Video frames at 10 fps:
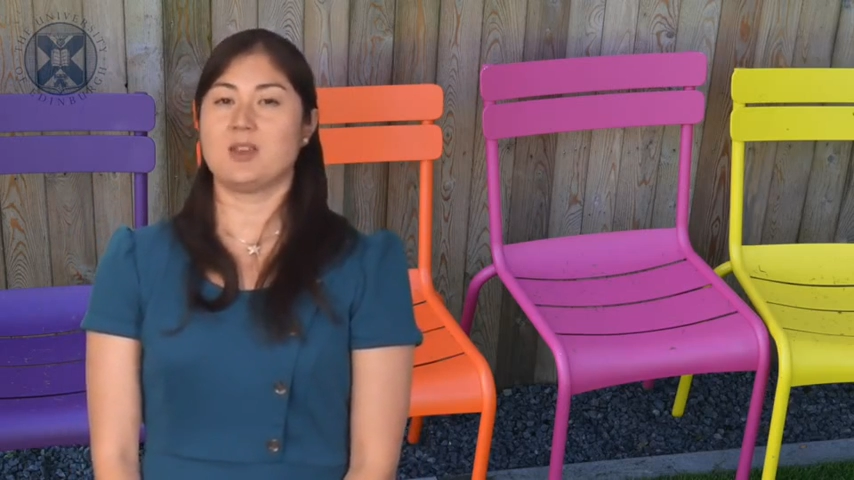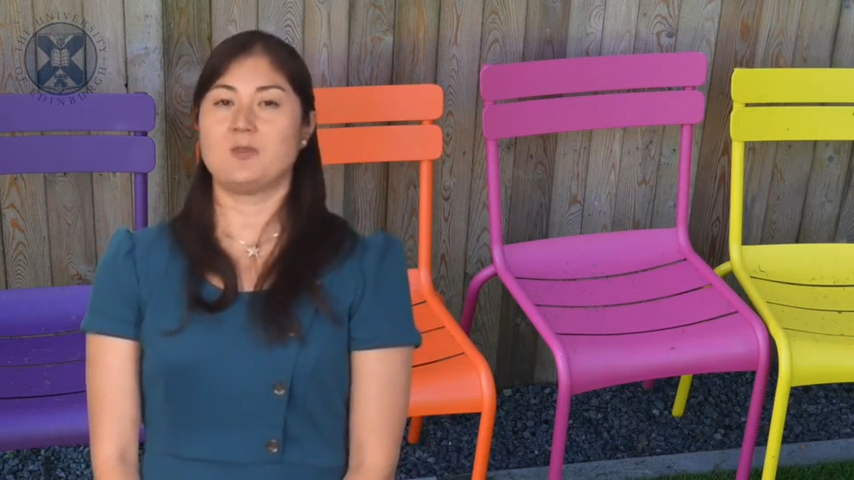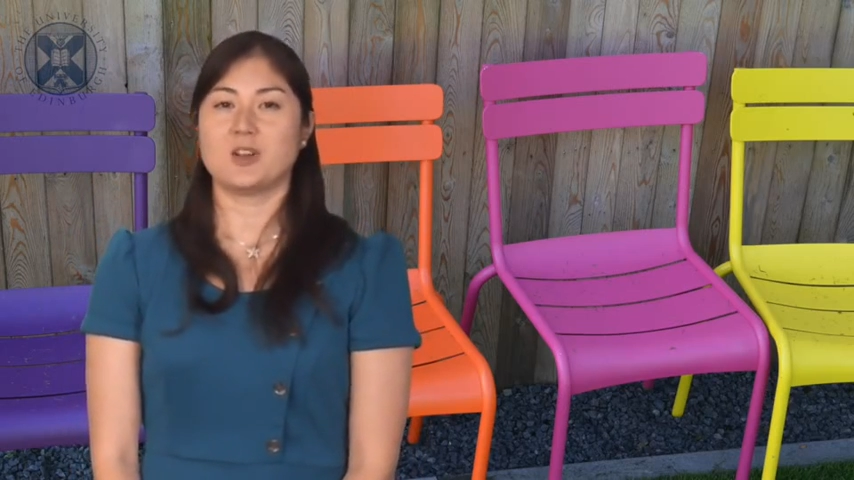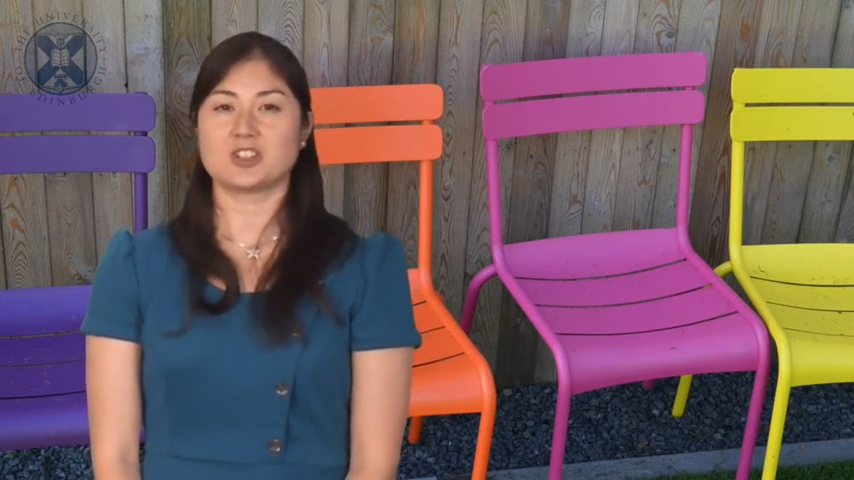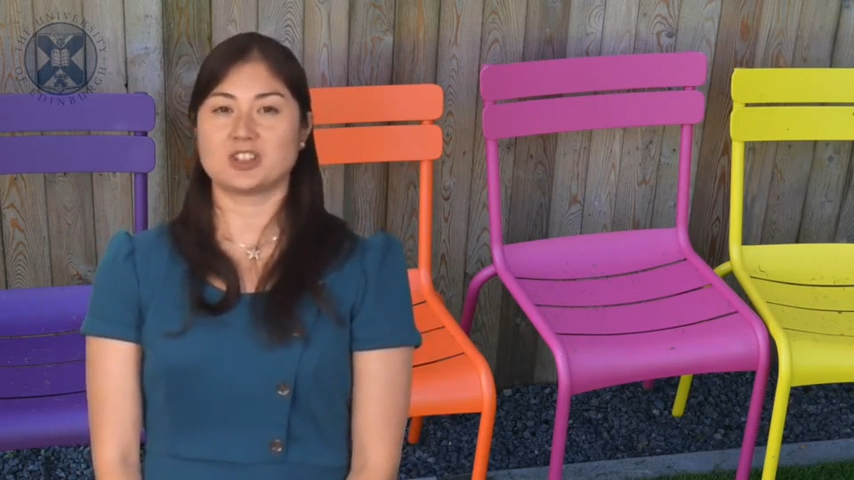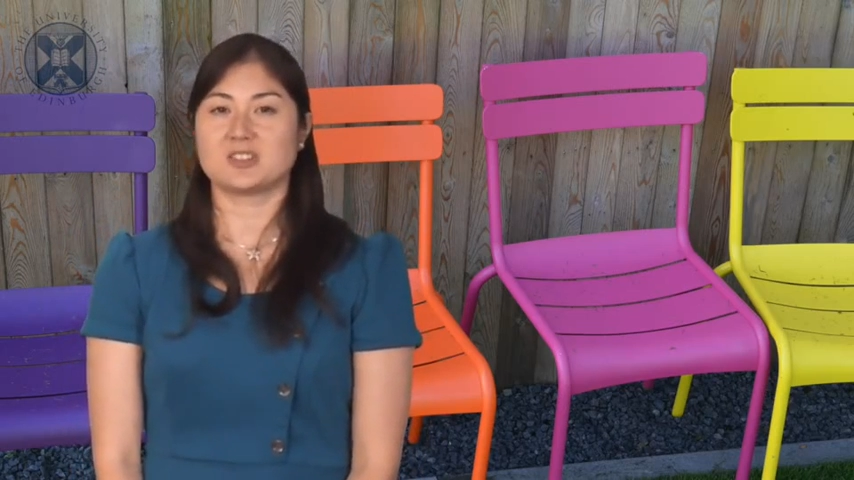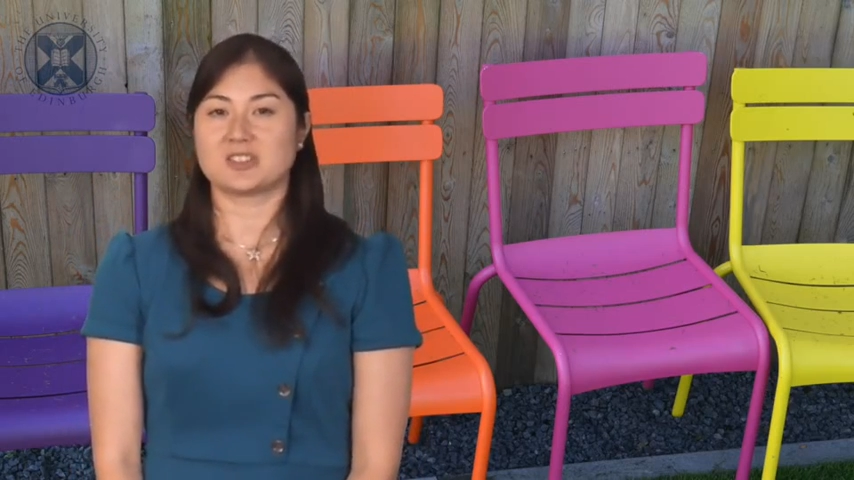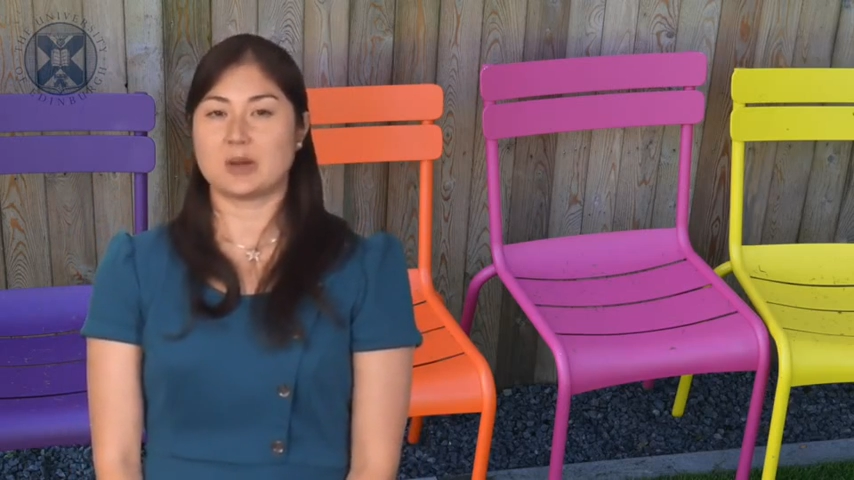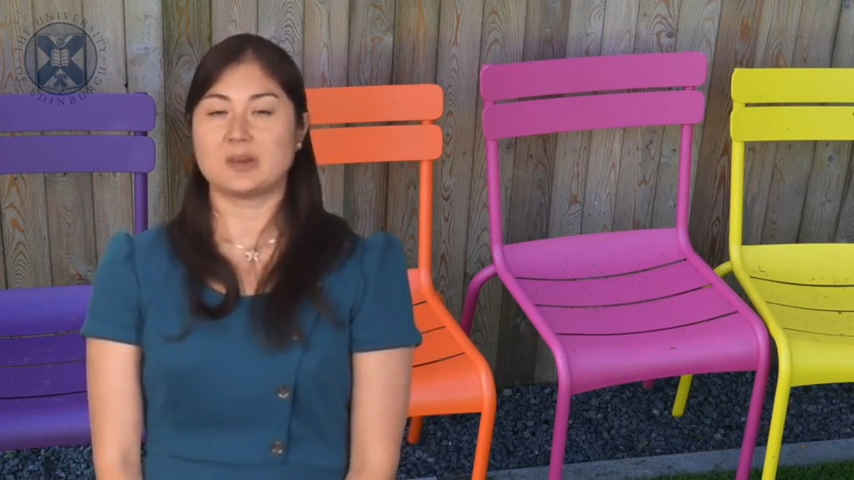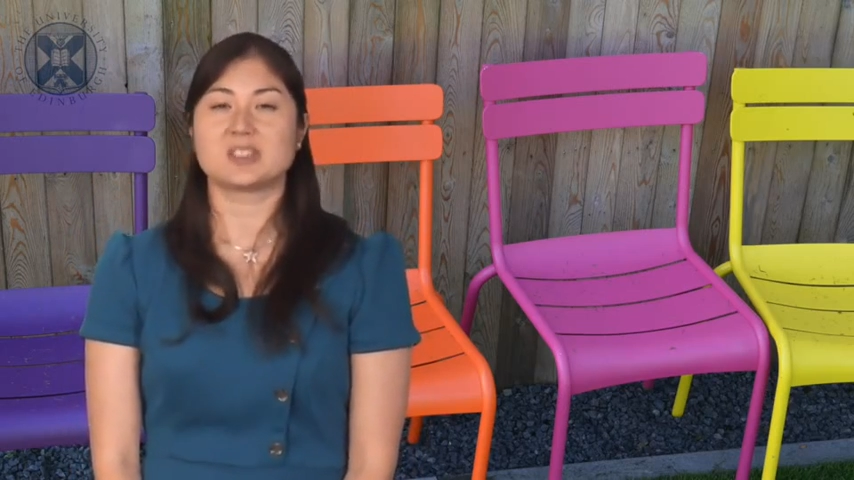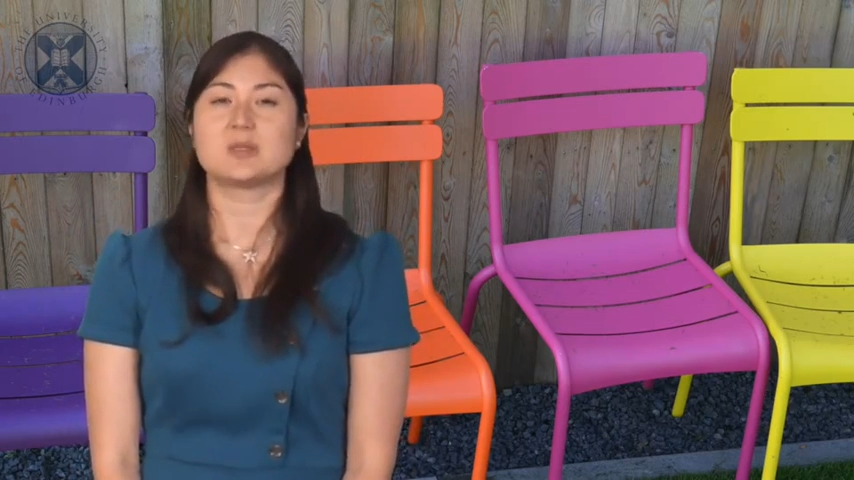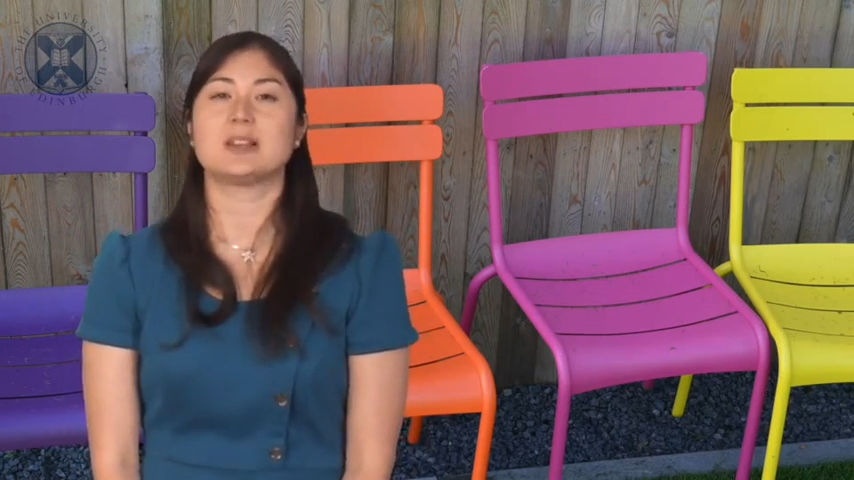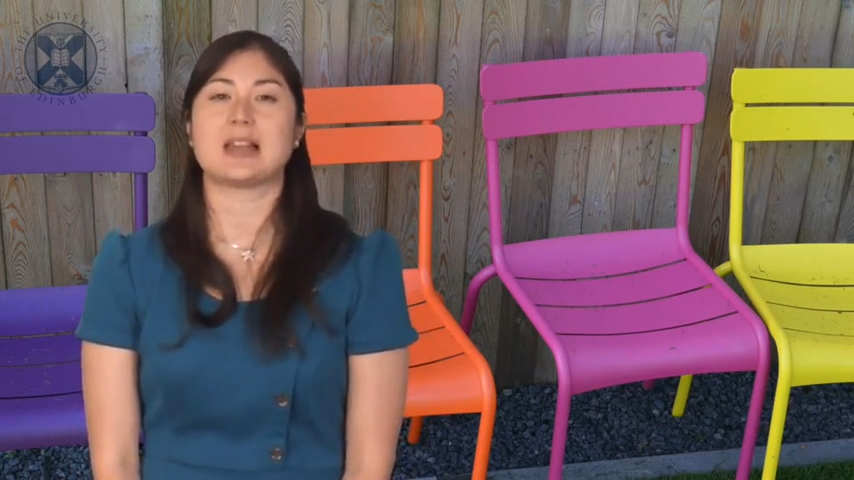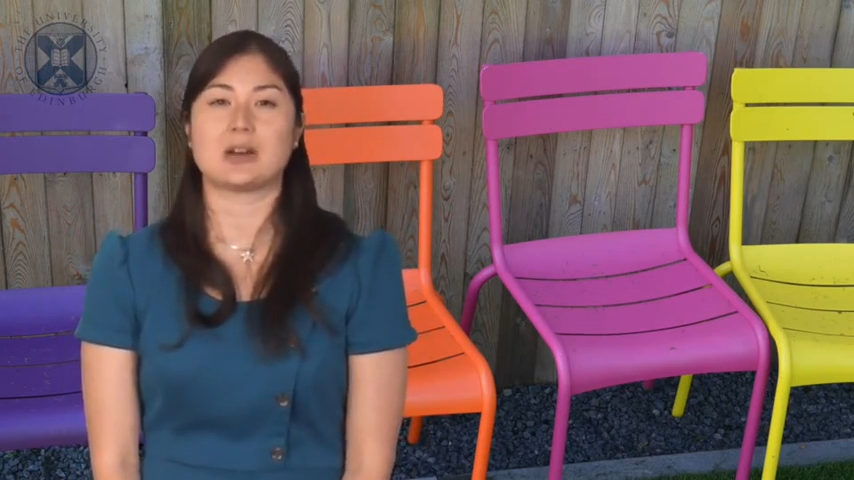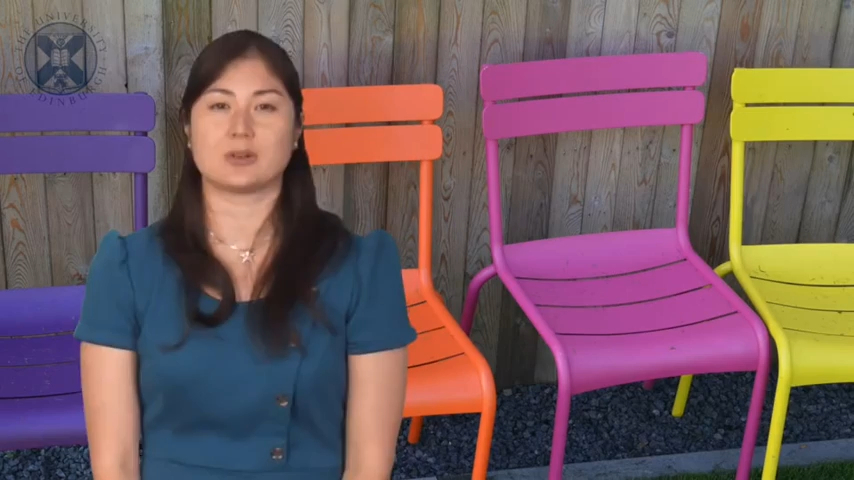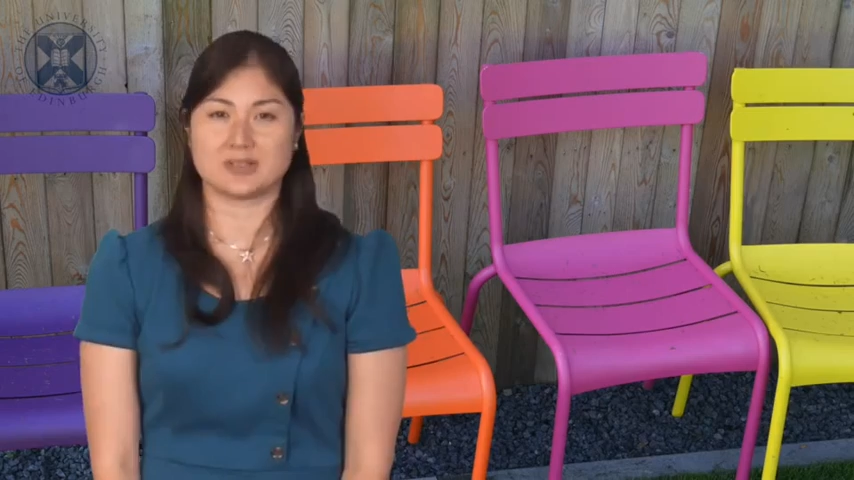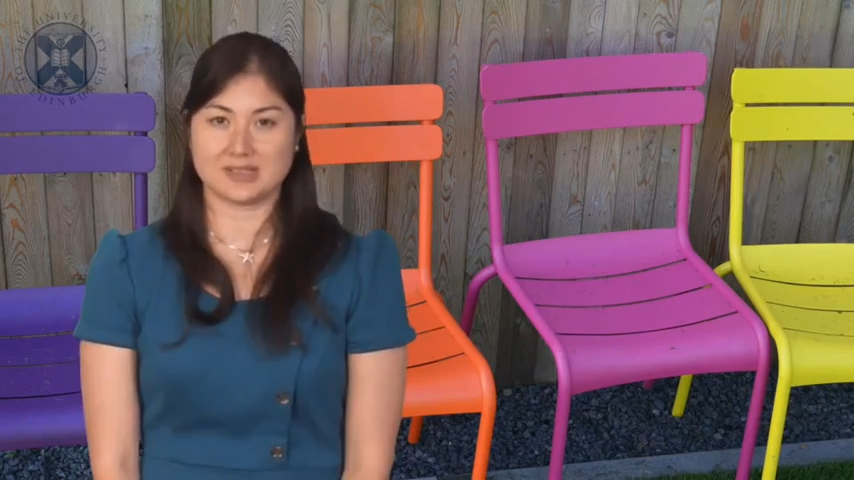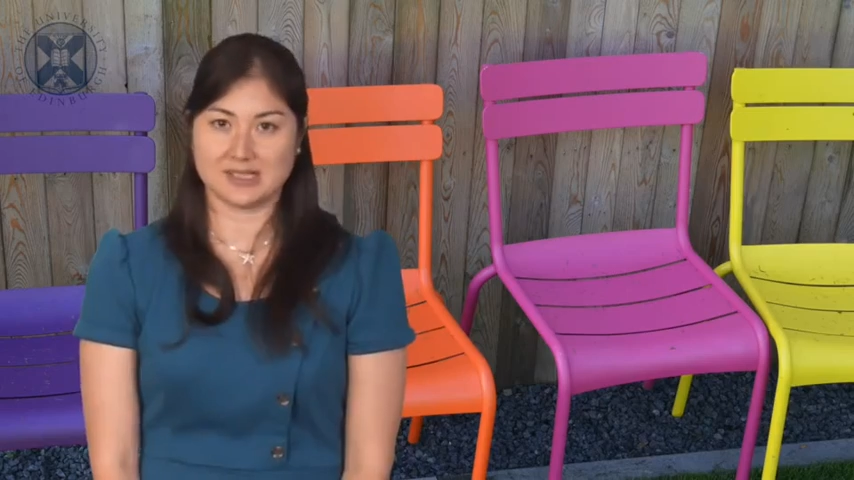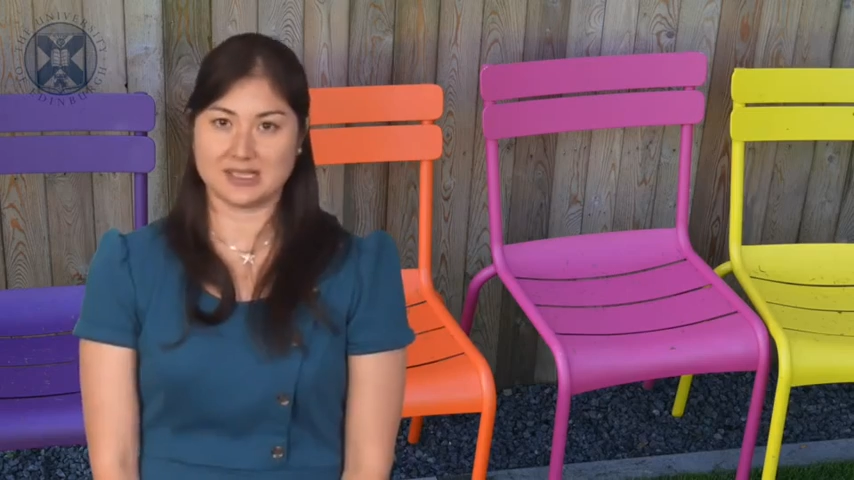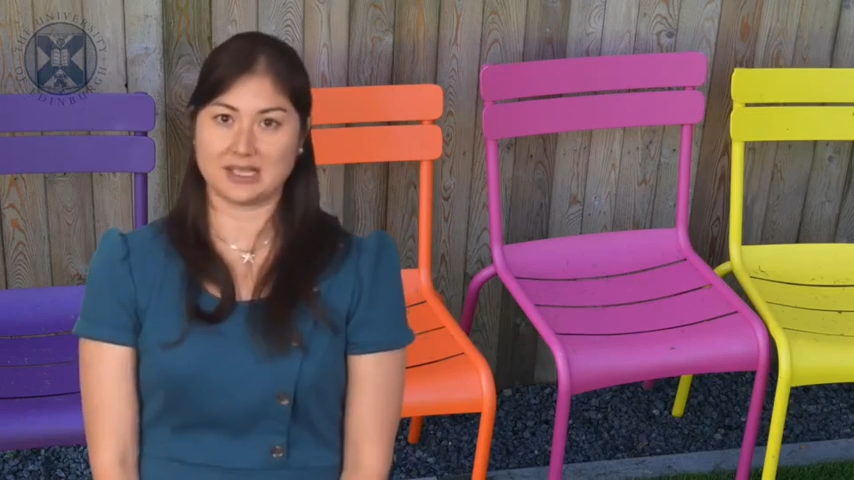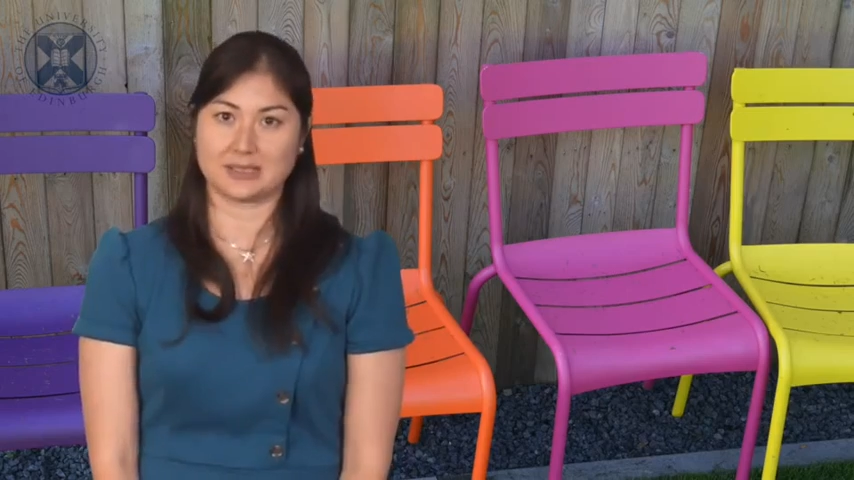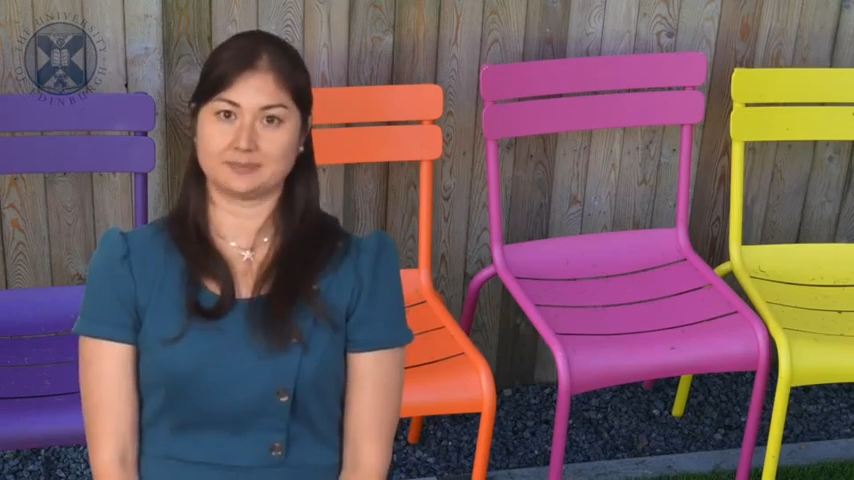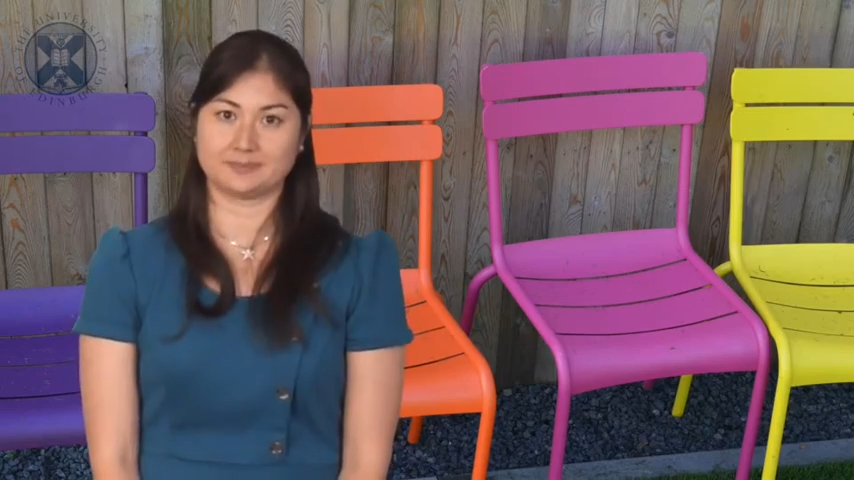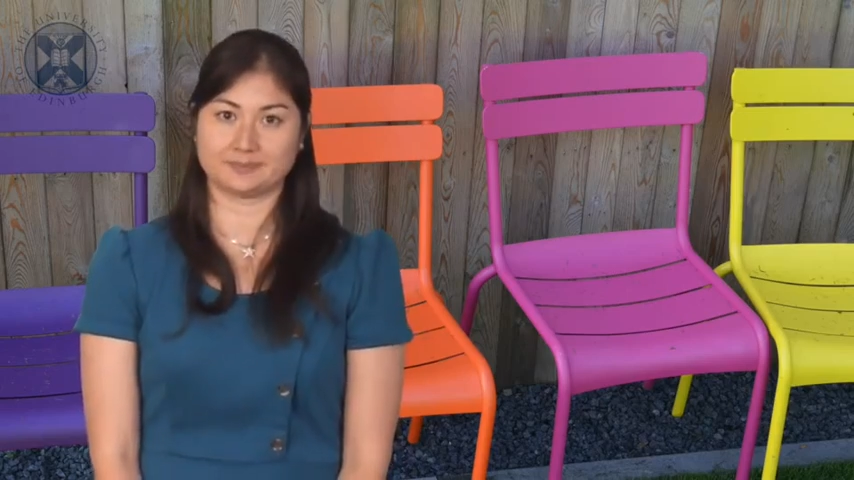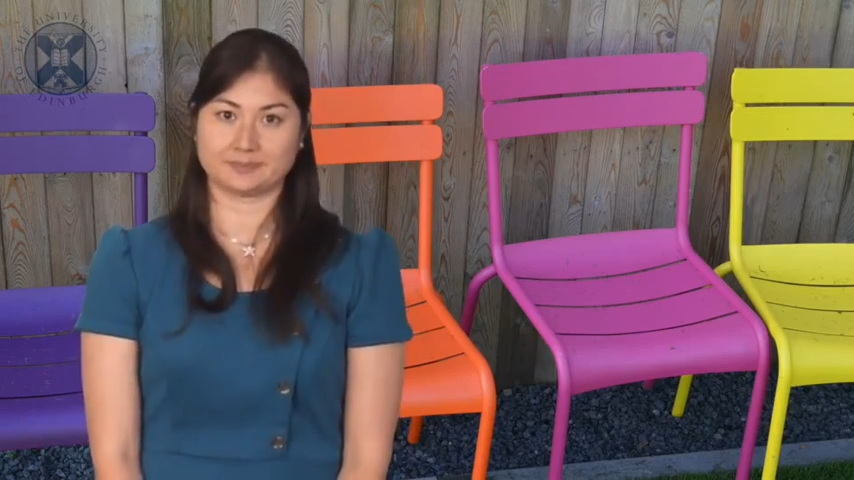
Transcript: They function so as to allow sitting.